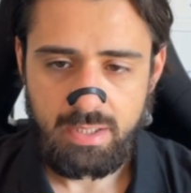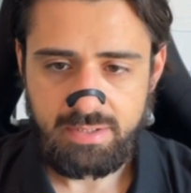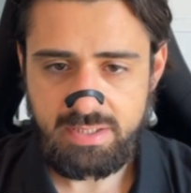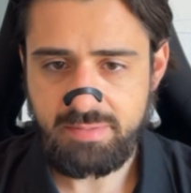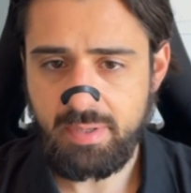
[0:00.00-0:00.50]

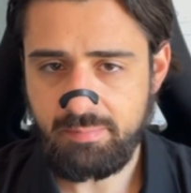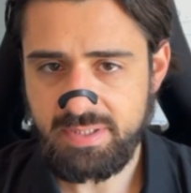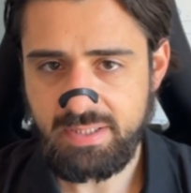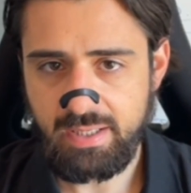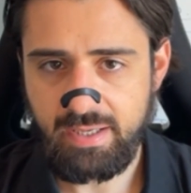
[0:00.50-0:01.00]
That's the main
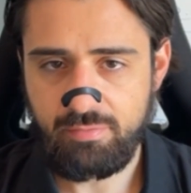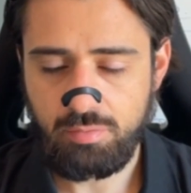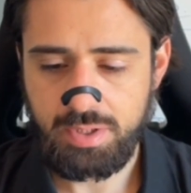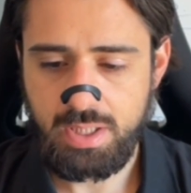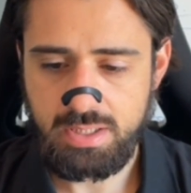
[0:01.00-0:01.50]
mistake
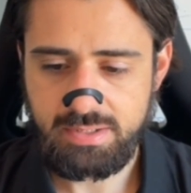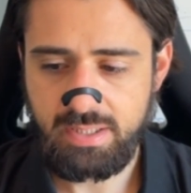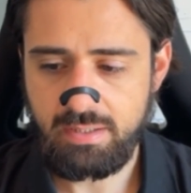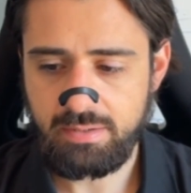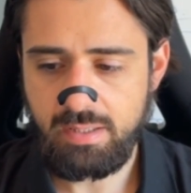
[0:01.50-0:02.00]
everyone does.
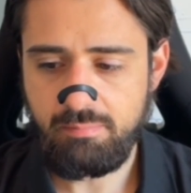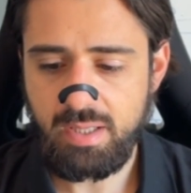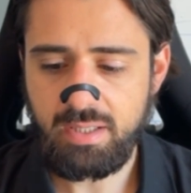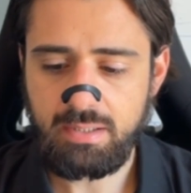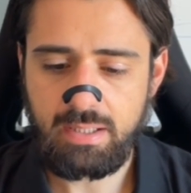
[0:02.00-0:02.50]
They
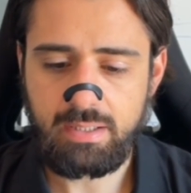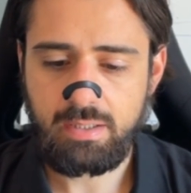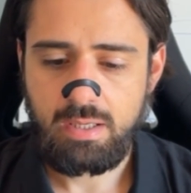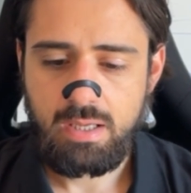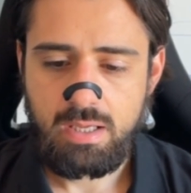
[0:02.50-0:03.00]
make it like
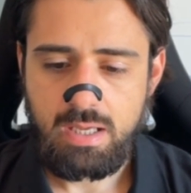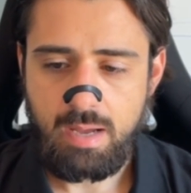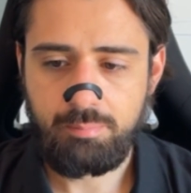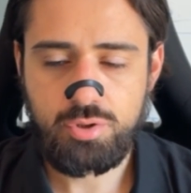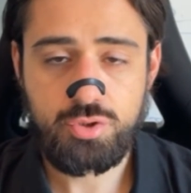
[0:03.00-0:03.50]
a
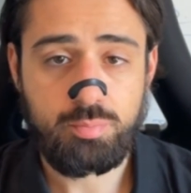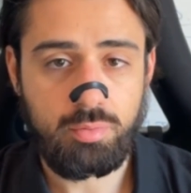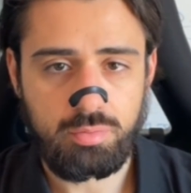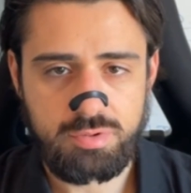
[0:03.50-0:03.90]
push-pull.